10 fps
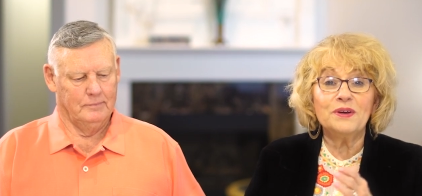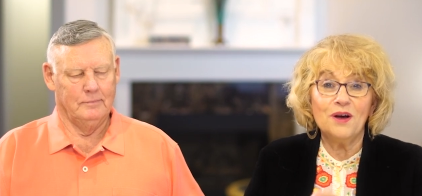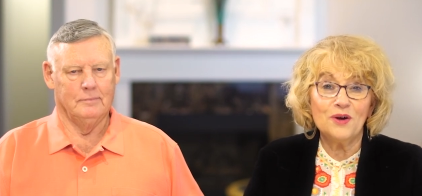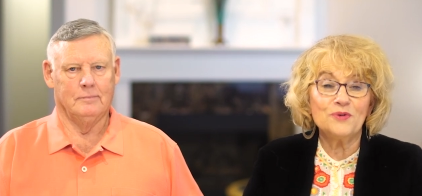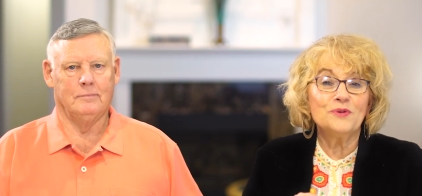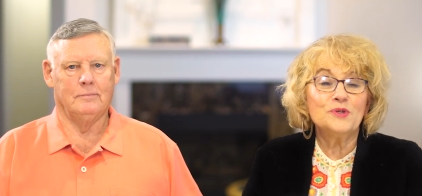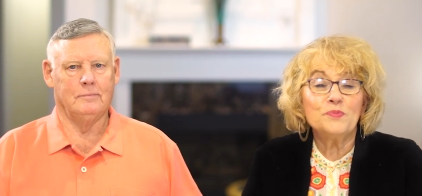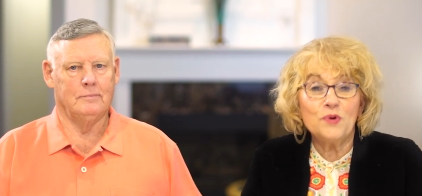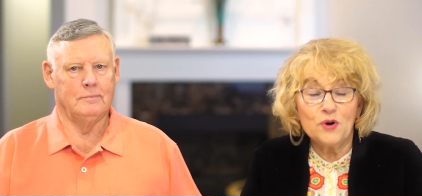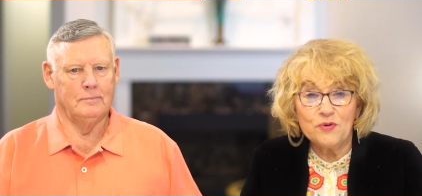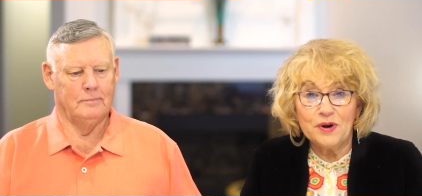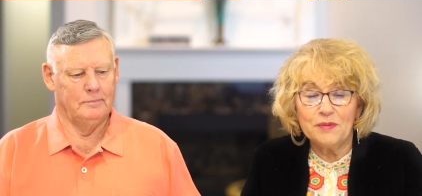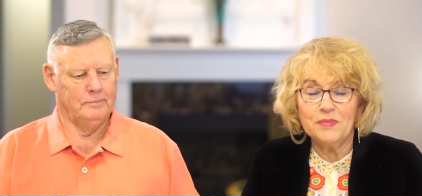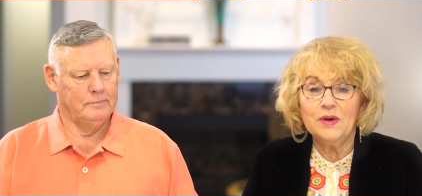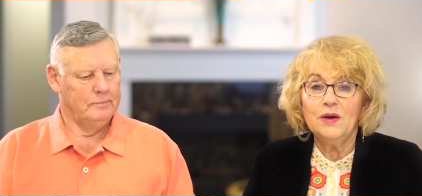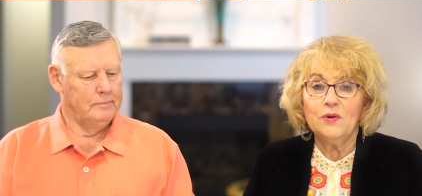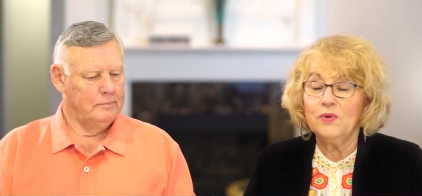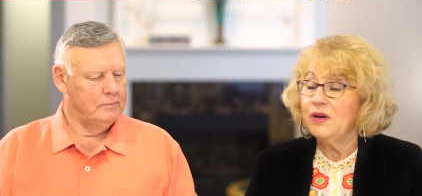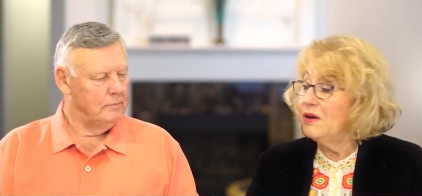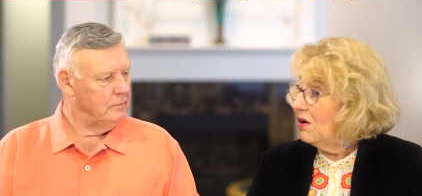Speaker 1: Than Conquerors program.
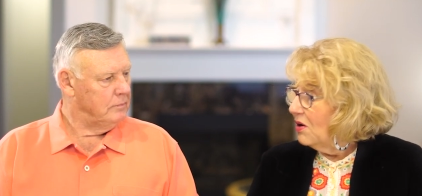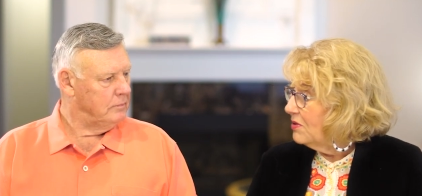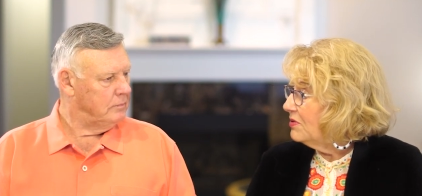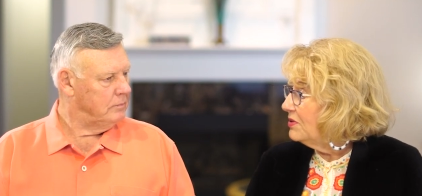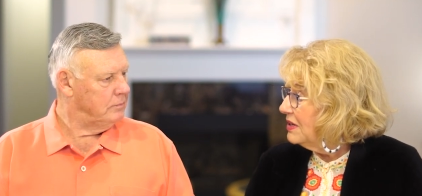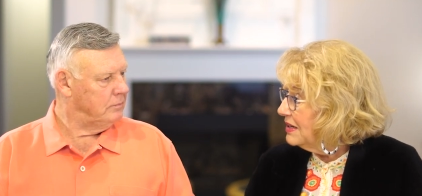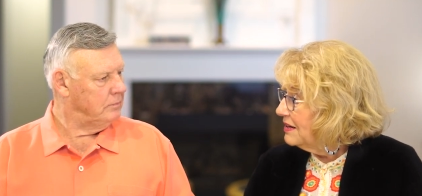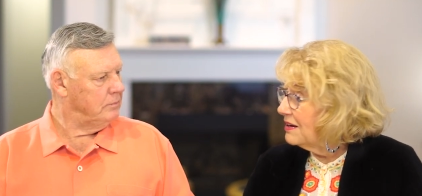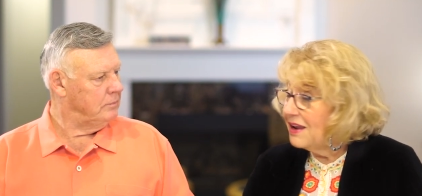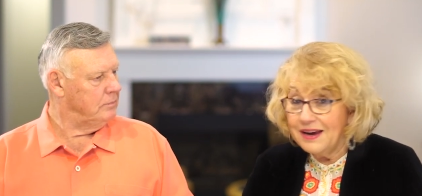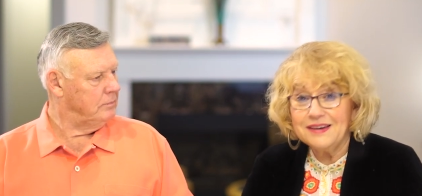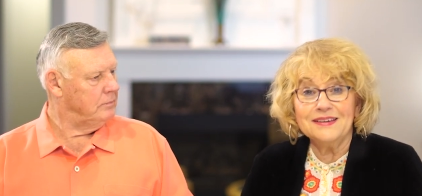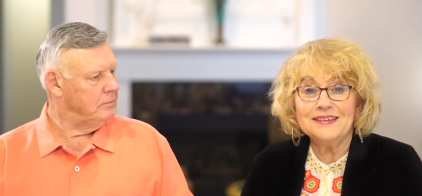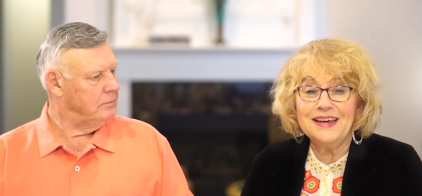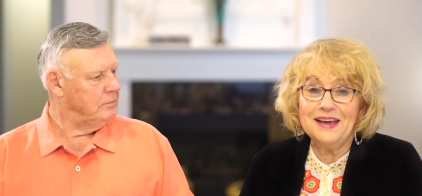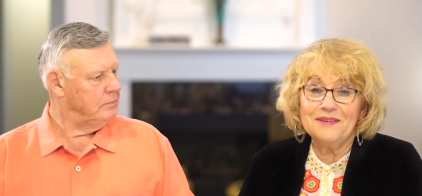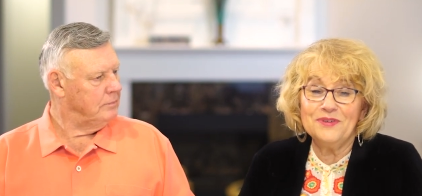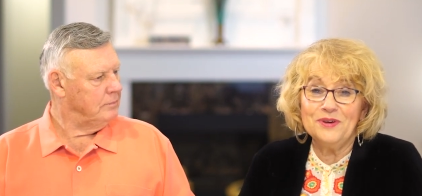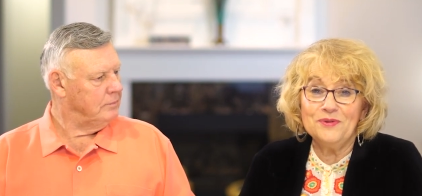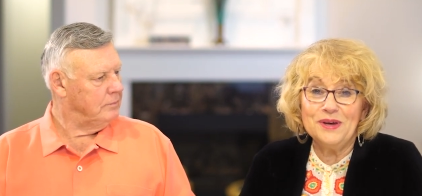We are delighted to
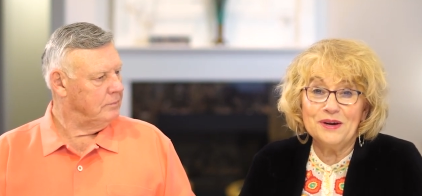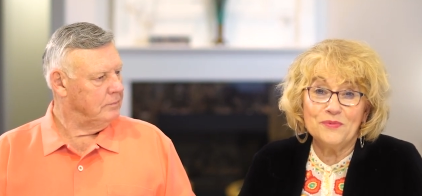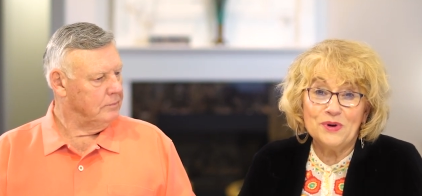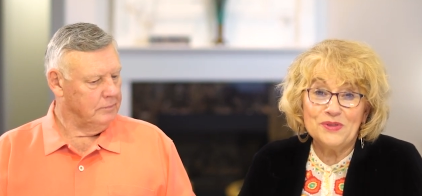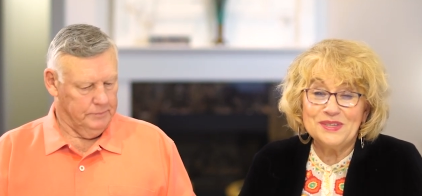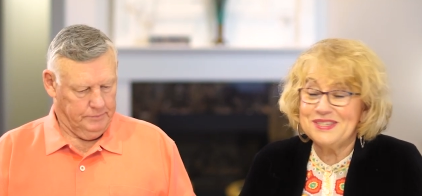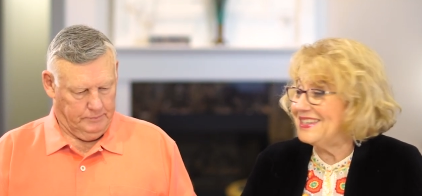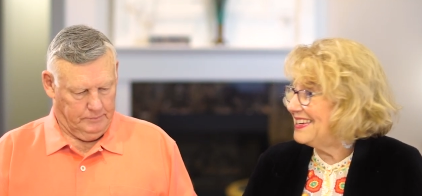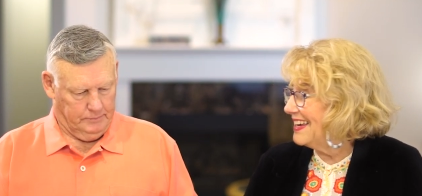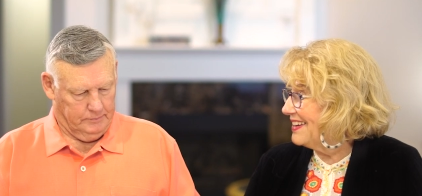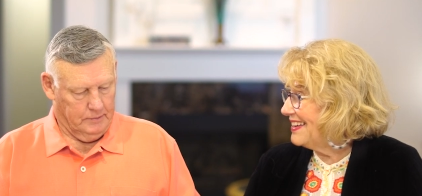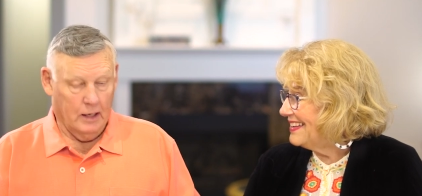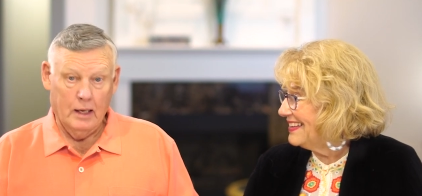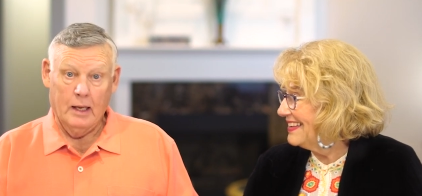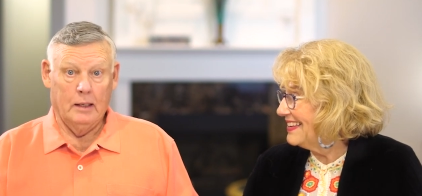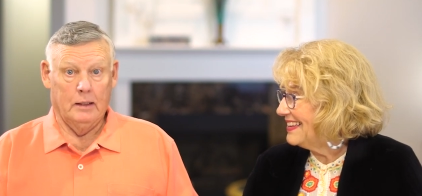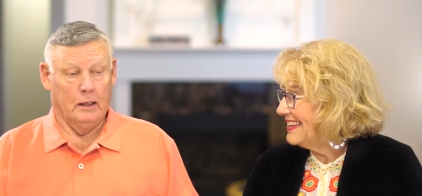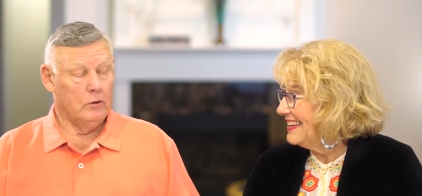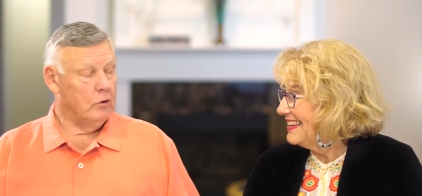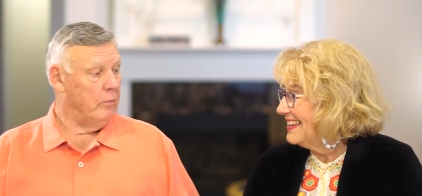have you here with us today.
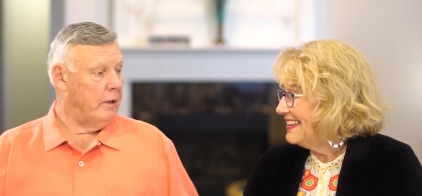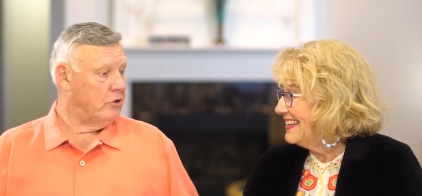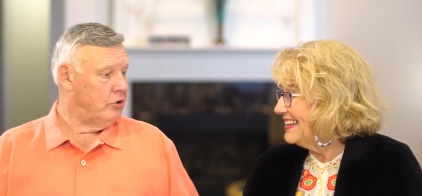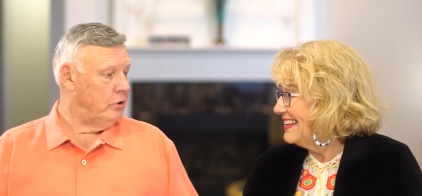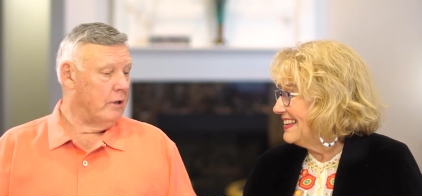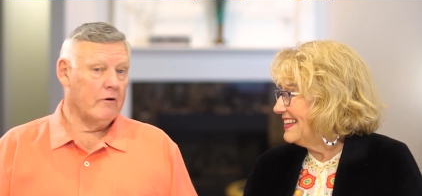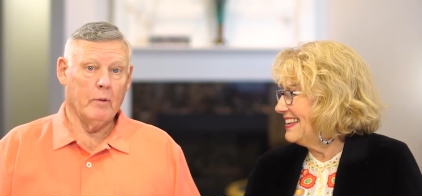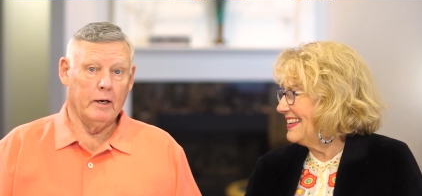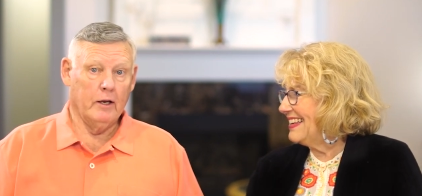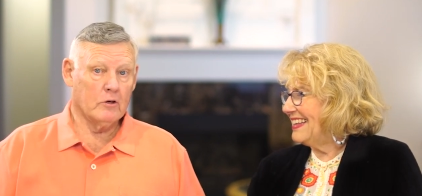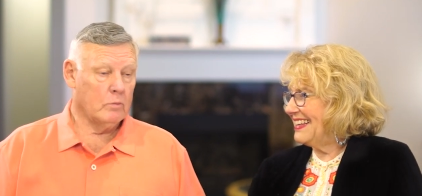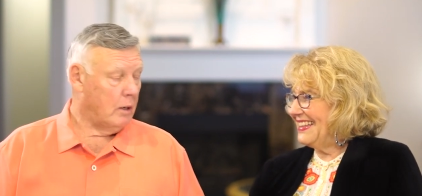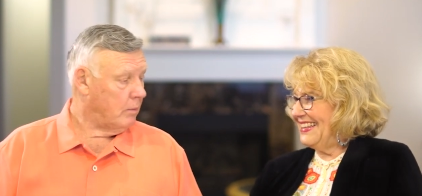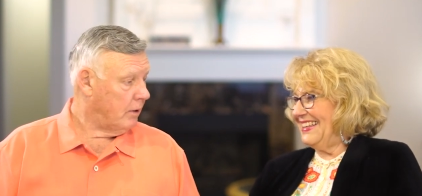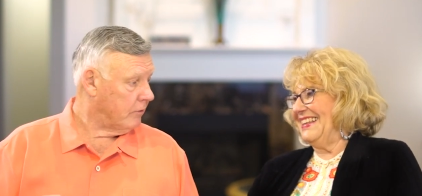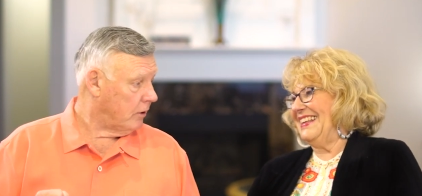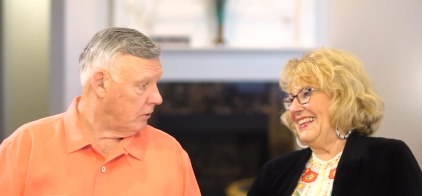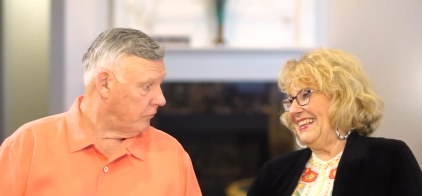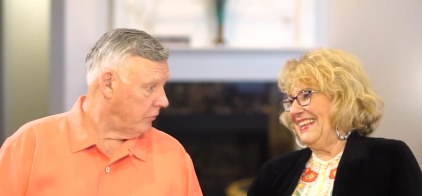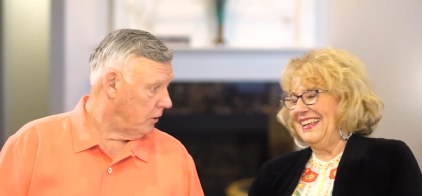
Speaker 2: Yeah, I don't know about you and everybody else, but I'm having a
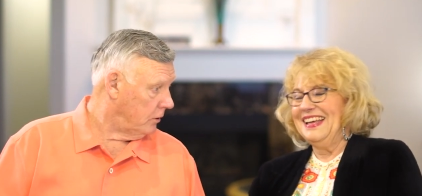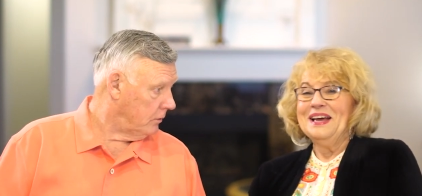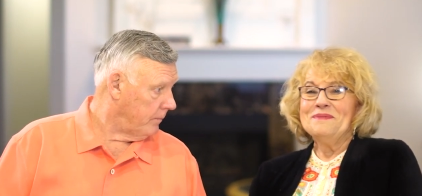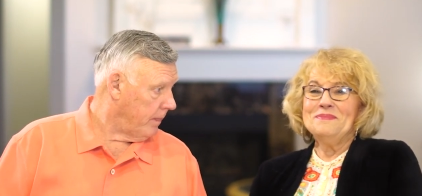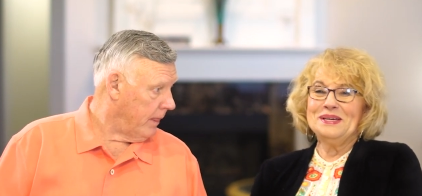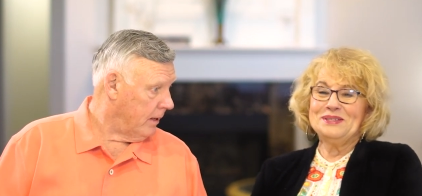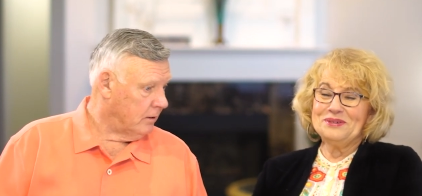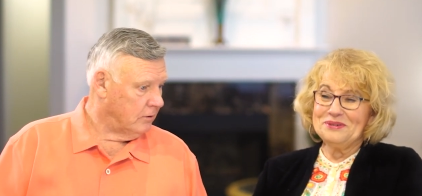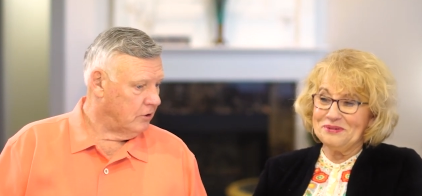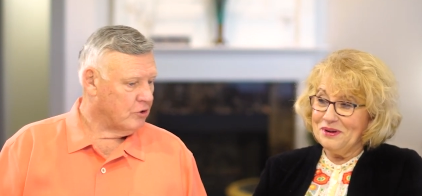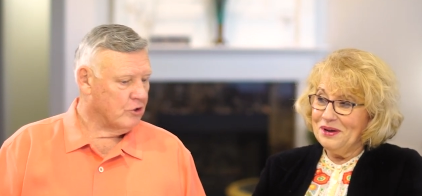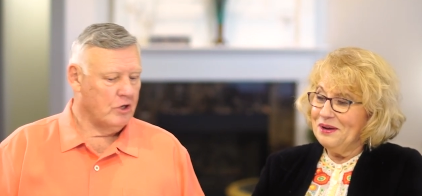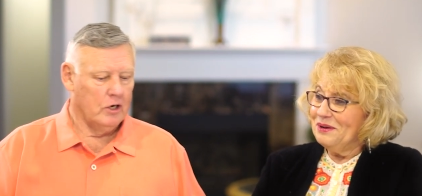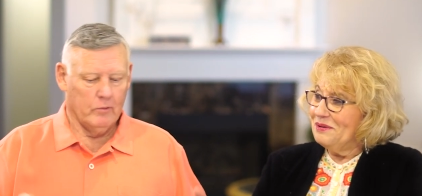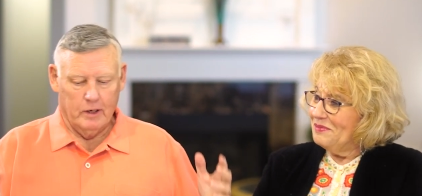lot of fun. Me too. Just to sit